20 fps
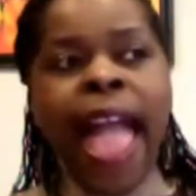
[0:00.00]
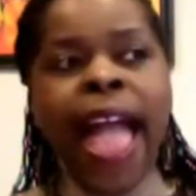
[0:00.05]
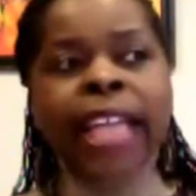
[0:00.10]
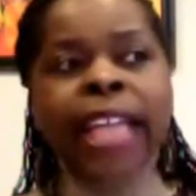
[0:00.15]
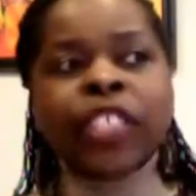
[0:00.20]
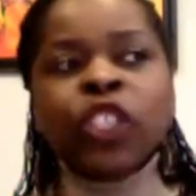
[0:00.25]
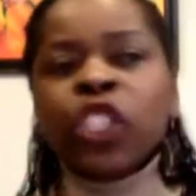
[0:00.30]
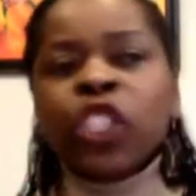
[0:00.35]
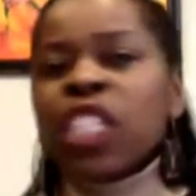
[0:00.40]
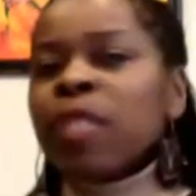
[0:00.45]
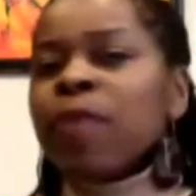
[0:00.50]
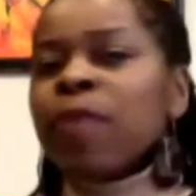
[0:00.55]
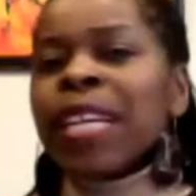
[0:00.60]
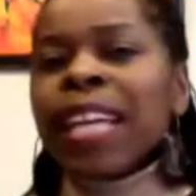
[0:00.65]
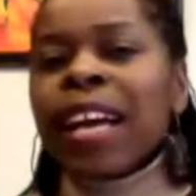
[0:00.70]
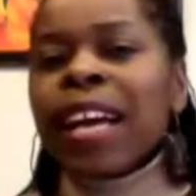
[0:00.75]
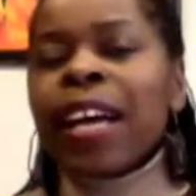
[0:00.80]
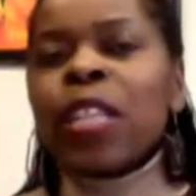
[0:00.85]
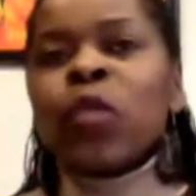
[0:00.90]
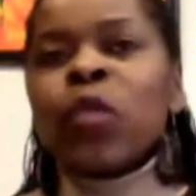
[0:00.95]
And
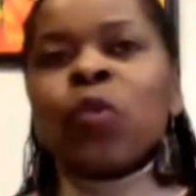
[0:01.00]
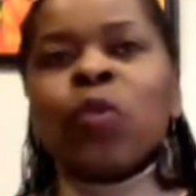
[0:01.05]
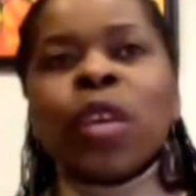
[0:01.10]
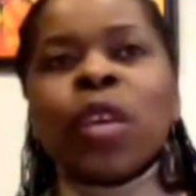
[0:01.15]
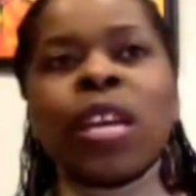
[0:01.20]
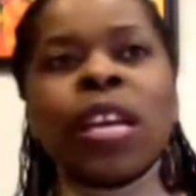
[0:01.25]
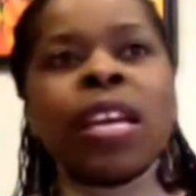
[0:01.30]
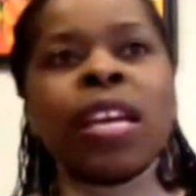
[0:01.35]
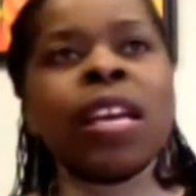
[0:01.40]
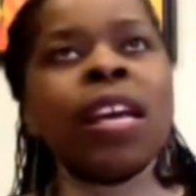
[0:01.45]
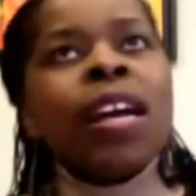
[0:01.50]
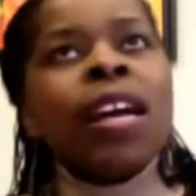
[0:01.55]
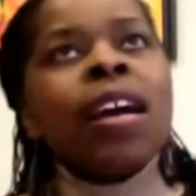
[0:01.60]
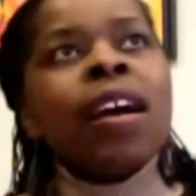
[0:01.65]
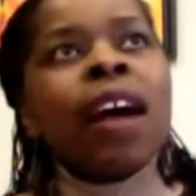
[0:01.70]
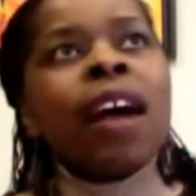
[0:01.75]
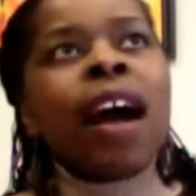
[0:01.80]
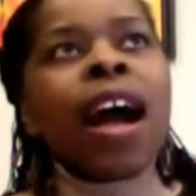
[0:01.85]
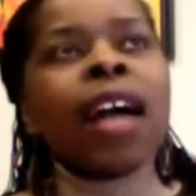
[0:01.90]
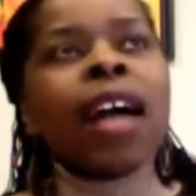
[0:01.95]
just because
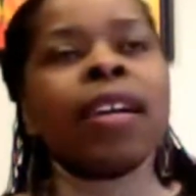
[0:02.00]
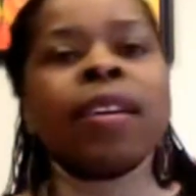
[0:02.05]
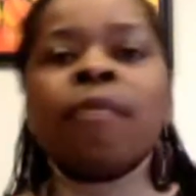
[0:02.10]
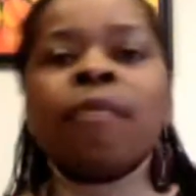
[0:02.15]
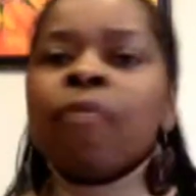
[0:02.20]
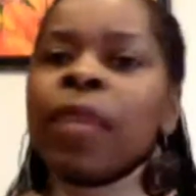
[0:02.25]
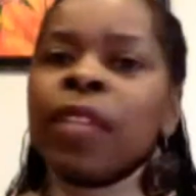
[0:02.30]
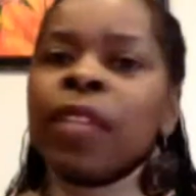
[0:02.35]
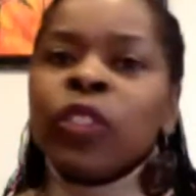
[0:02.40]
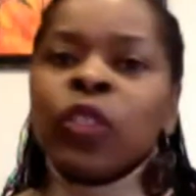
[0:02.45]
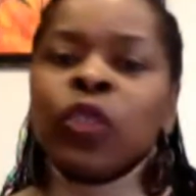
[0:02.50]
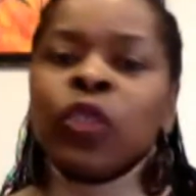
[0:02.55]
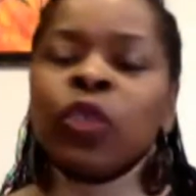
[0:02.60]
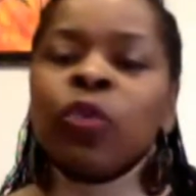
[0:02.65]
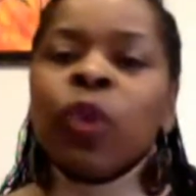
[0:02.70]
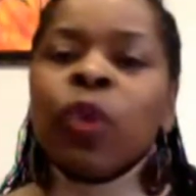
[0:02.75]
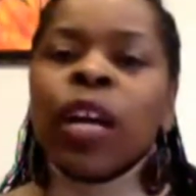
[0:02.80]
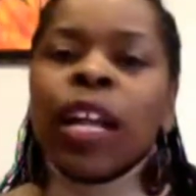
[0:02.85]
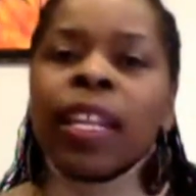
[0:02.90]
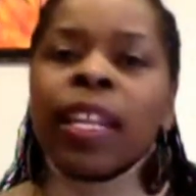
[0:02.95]
we commit
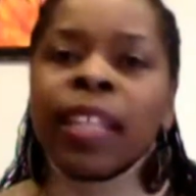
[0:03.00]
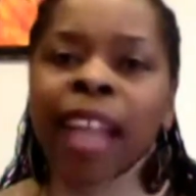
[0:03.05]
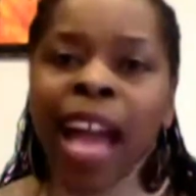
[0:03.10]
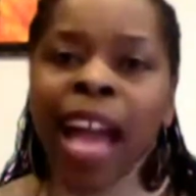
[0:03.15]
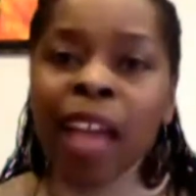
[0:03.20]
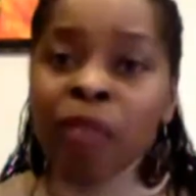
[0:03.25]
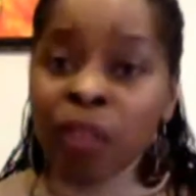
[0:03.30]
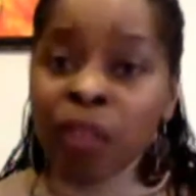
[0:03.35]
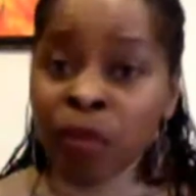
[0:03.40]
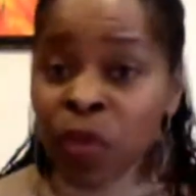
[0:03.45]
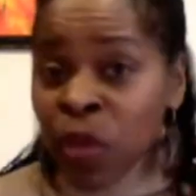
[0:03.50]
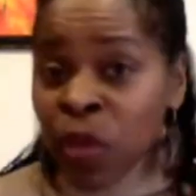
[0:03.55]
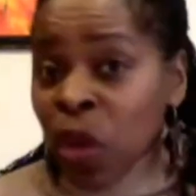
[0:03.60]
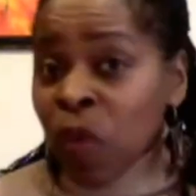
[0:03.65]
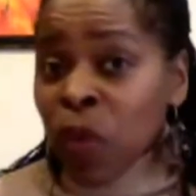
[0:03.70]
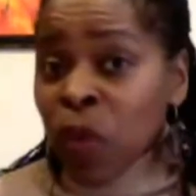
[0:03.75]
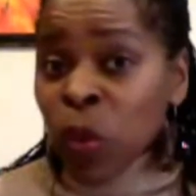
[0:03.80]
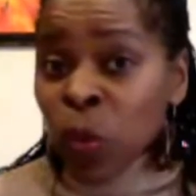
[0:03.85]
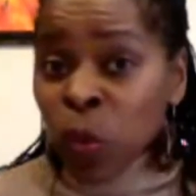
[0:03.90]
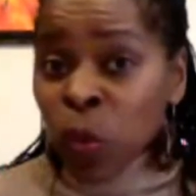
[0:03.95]
to doing a life of
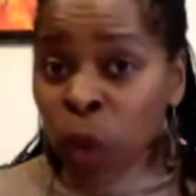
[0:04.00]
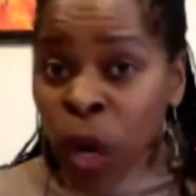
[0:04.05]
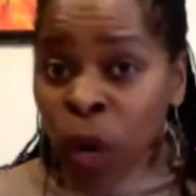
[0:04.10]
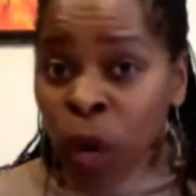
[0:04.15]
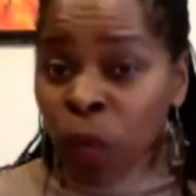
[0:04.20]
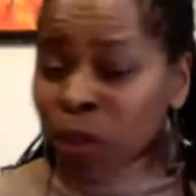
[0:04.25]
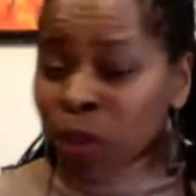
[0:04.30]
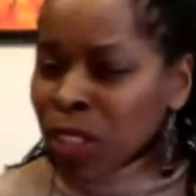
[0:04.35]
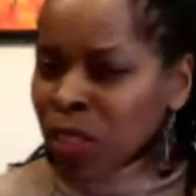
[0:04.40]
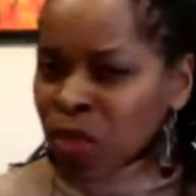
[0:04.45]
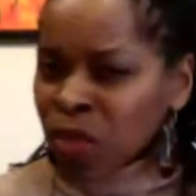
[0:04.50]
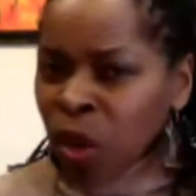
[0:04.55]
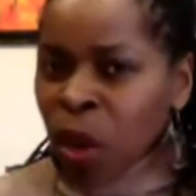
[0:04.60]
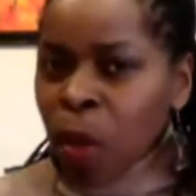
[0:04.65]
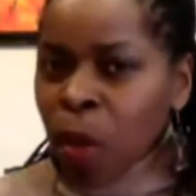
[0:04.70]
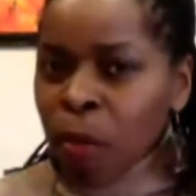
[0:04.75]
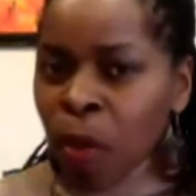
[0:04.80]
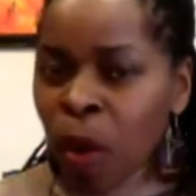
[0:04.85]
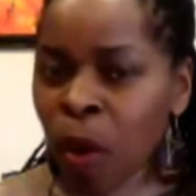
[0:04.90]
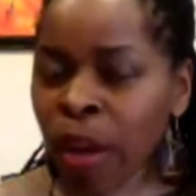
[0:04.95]
service work, which
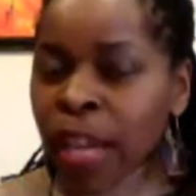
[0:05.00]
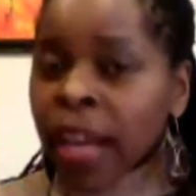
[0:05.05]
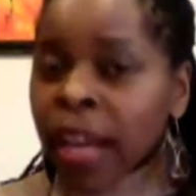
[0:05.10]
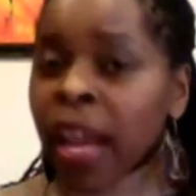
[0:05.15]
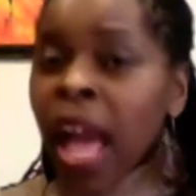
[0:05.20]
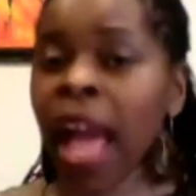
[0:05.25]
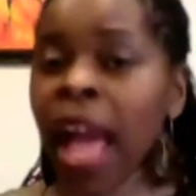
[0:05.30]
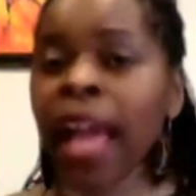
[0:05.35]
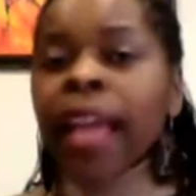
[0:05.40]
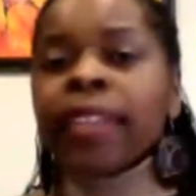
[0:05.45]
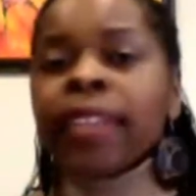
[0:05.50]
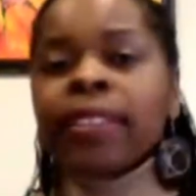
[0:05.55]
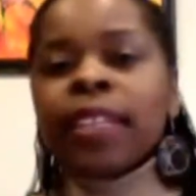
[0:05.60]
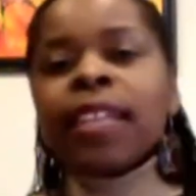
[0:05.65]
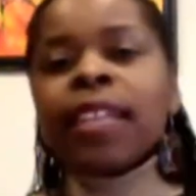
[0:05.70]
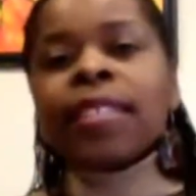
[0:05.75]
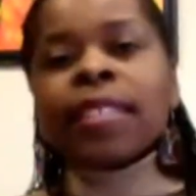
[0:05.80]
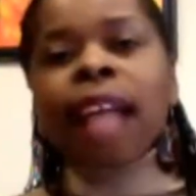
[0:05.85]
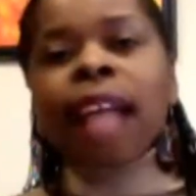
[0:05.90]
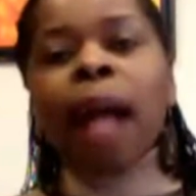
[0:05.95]
is very important,
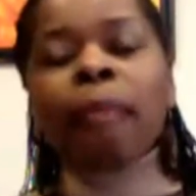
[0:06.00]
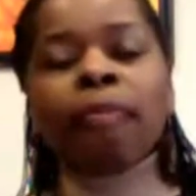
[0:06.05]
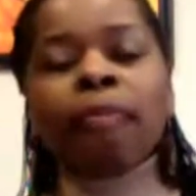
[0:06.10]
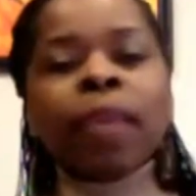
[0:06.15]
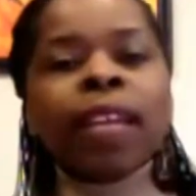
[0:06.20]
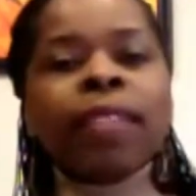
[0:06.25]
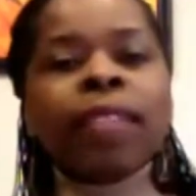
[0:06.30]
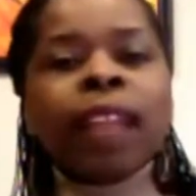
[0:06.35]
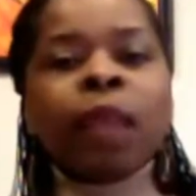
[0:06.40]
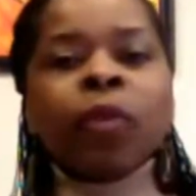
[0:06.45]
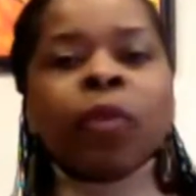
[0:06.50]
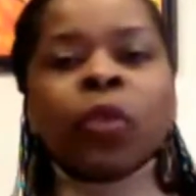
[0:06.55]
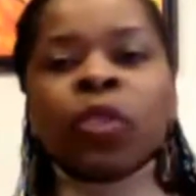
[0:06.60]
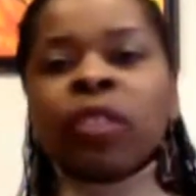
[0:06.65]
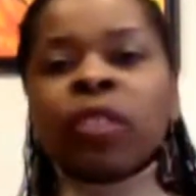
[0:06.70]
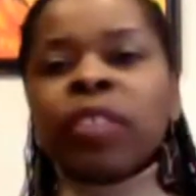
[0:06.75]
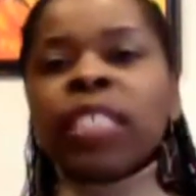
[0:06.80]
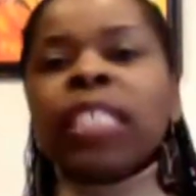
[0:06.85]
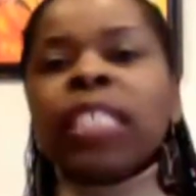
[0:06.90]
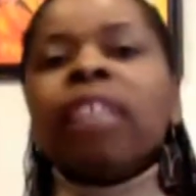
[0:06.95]
it does not mean
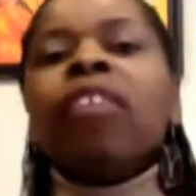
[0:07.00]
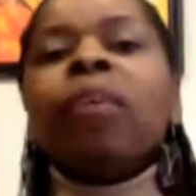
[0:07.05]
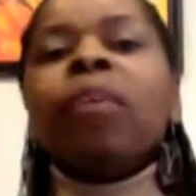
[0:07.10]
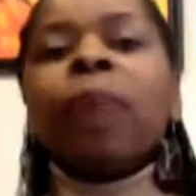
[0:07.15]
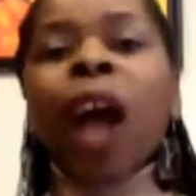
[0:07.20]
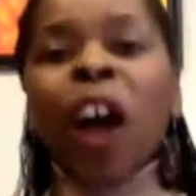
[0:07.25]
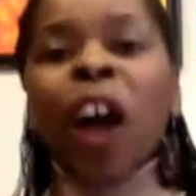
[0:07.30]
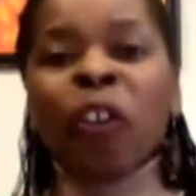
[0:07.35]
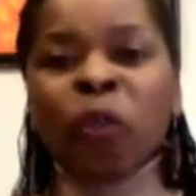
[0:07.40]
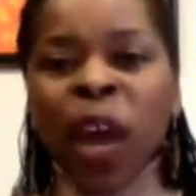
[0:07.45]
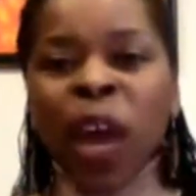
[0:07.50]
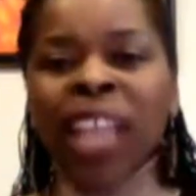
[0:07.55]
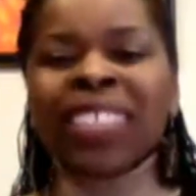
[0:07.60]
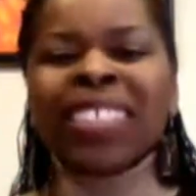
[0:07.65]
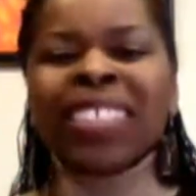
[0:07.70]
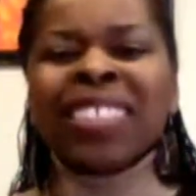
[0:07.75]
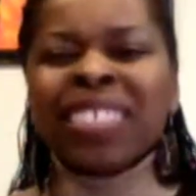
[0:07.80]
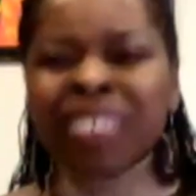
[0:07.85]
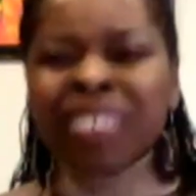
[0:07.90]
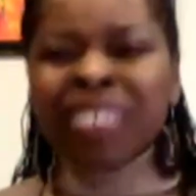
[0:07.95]
that we sort of give up our
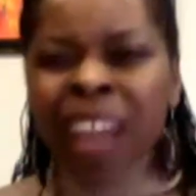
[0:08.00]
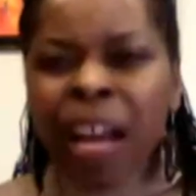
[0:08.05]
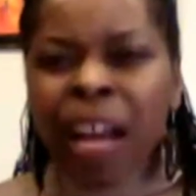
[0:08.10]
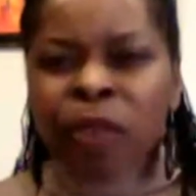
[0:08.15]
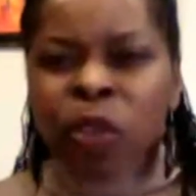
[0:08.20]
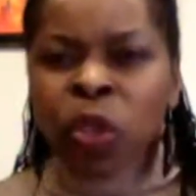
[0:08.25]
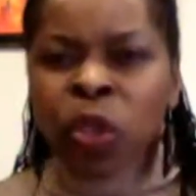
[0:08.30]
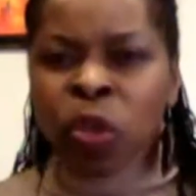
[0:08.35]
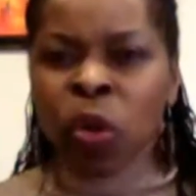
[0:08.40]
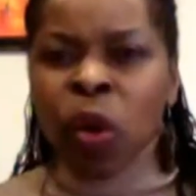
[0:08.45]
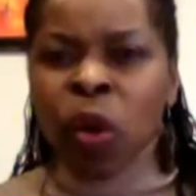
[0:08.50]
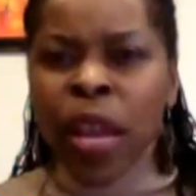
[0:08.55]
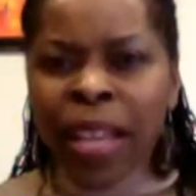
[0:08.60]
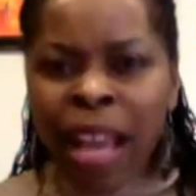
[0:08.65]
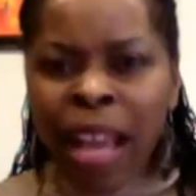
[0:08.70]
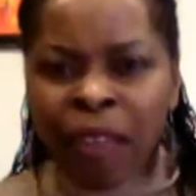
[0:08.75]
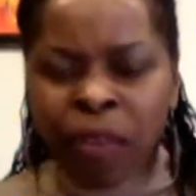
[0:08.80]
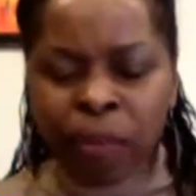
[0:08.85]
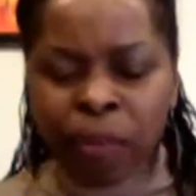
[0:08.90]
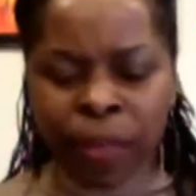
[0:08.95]
right to still have
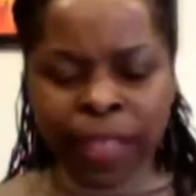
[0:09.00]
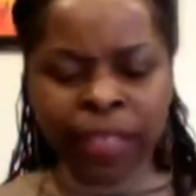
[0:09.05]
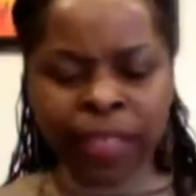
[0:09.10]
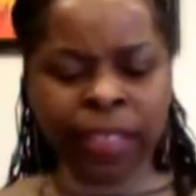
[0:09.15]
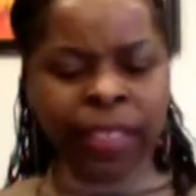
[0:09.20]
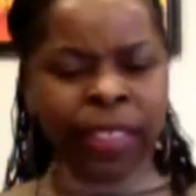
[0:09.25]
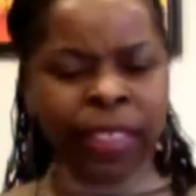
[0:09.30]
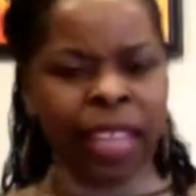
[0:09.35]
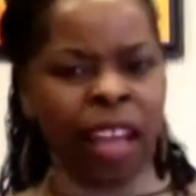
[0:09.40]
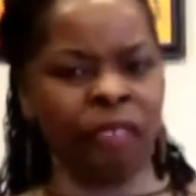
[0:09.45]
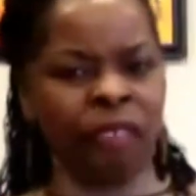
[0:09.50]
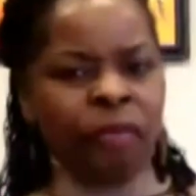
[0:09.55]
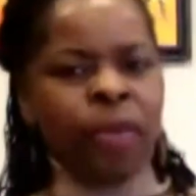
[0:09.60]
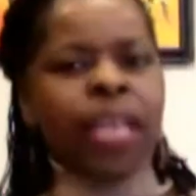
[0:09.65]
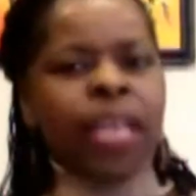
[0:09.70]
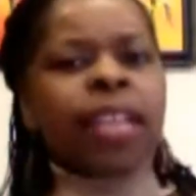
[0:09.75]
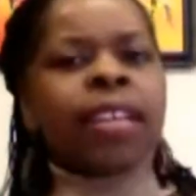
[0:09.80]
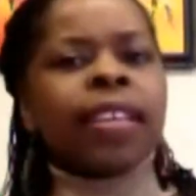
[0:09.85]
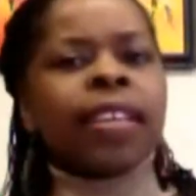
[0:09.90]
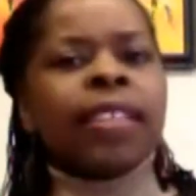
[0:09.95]
joy and have abundance and
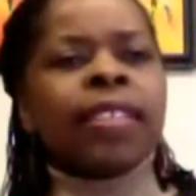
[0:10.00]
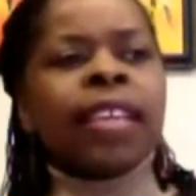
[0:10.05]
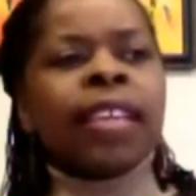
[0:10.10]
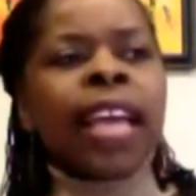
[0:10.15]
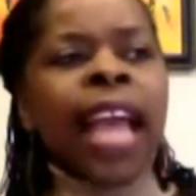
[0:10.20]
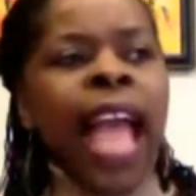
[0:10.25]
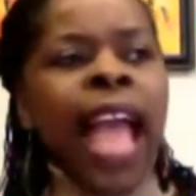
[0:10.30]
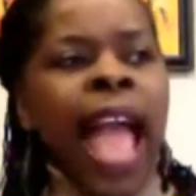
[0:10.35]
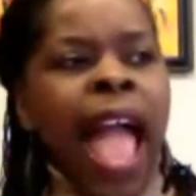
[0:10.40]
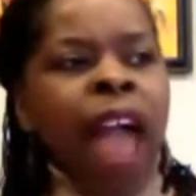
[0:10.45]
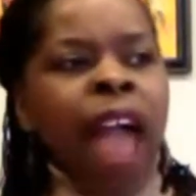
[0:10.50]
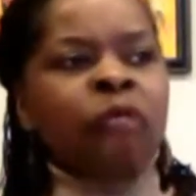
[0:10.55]
have peace